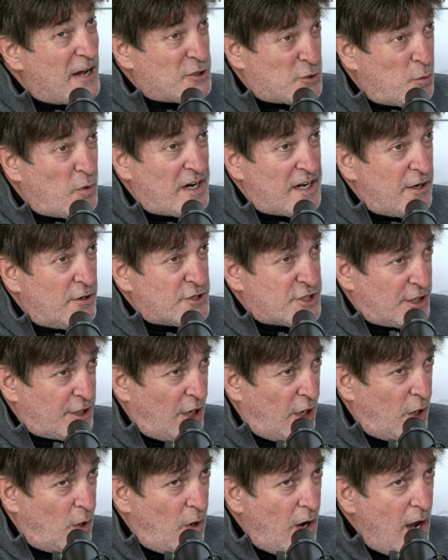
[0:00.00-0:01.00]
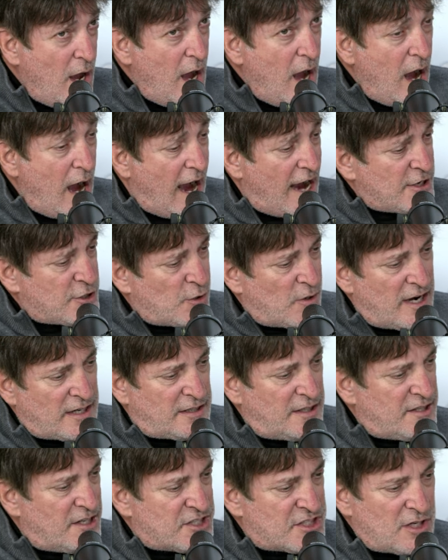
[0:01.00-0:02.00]
20 years ago, I
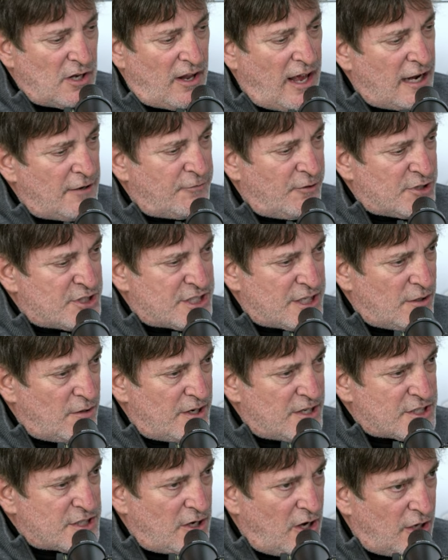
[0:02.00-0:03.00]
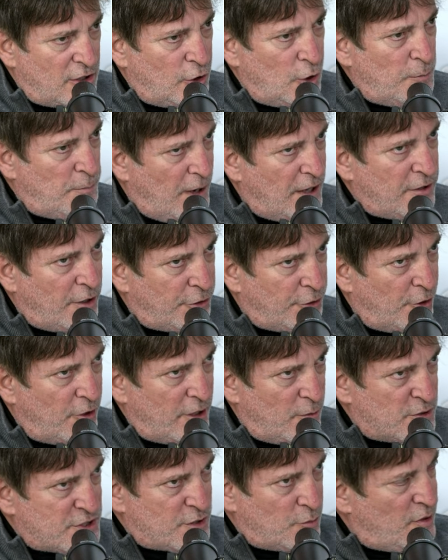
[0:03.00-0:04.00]
directed this delightful series called Lupin the
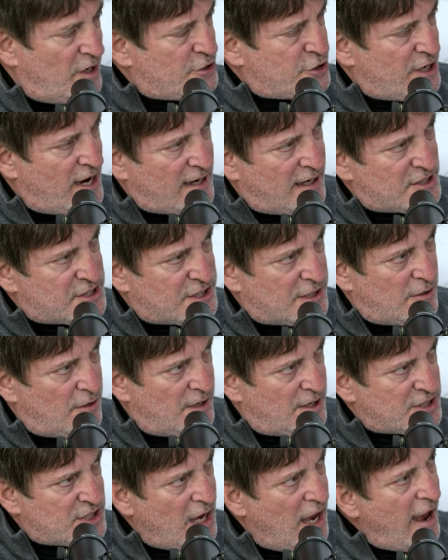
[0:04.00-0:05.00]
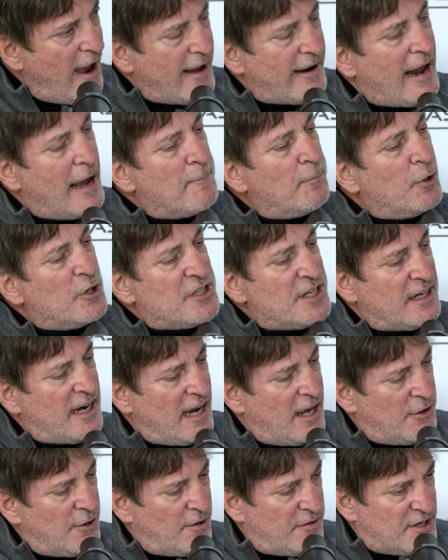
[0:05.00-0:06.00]
Third. It was the Red Jacket series, and I put
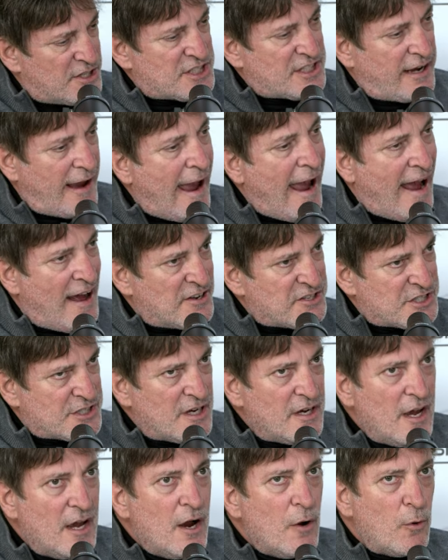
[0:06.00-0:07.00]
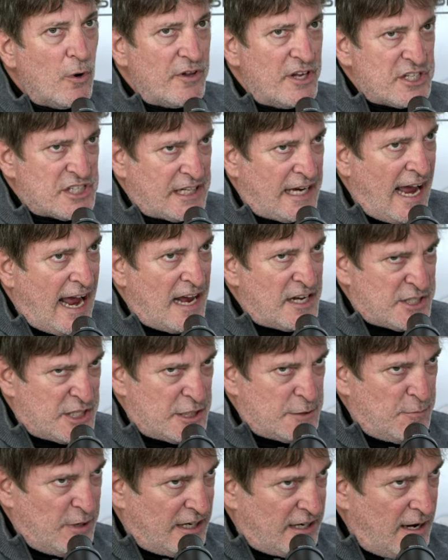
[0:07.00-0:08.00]
together this cast. Well, this cast
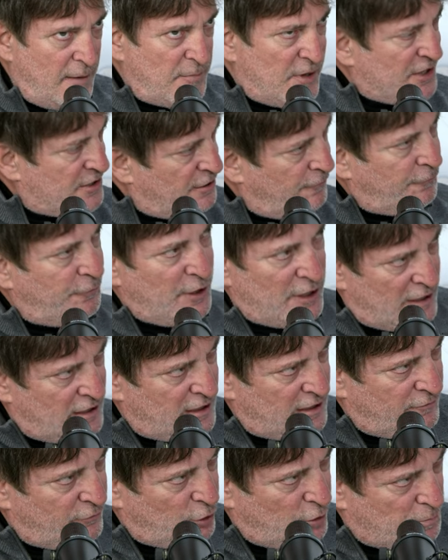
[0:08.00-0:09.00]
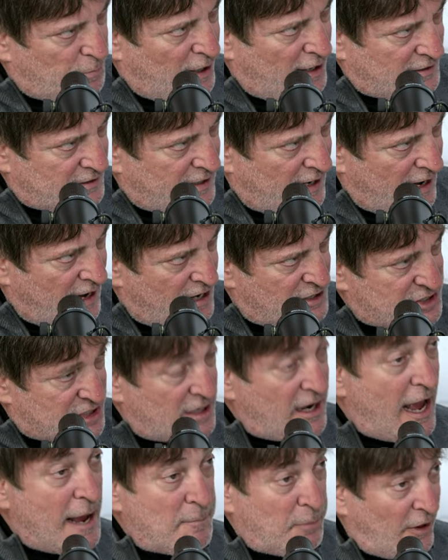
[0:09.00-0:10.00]
has become the definitive Lupin cast,
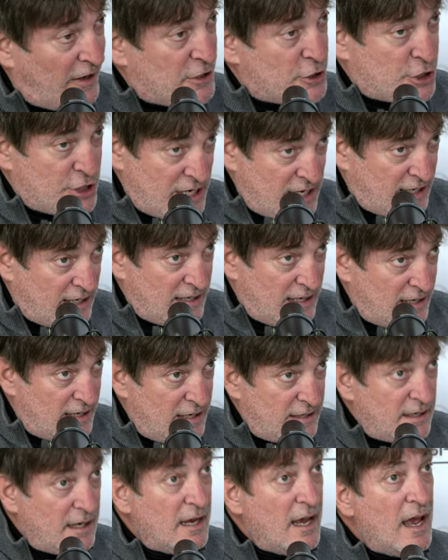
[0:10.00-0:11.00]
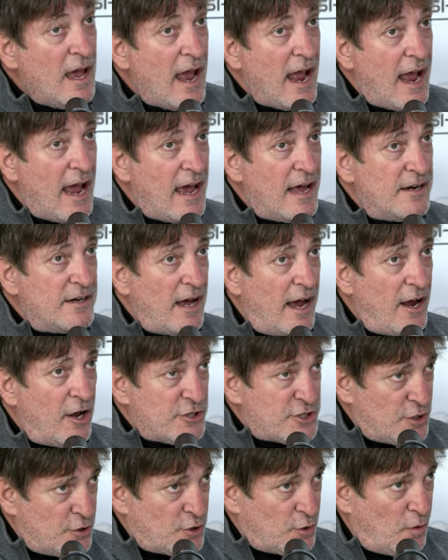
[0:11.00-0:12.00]
and I play Jigen in it, and I
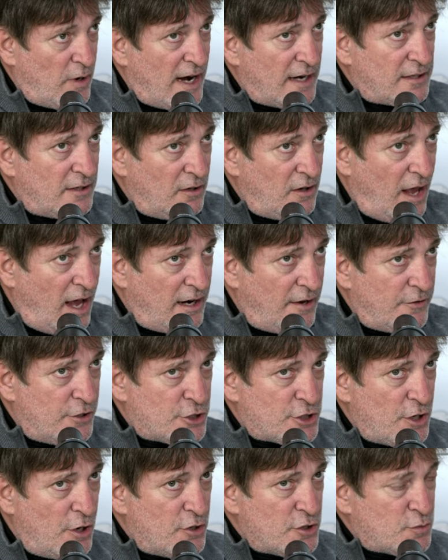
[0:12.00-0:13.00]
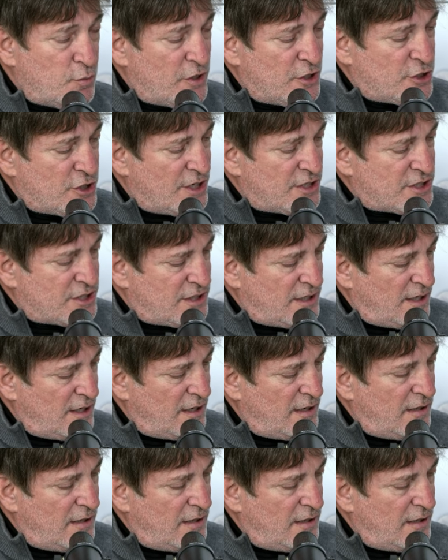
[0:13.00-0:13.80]
also direct a lot of the shows. We just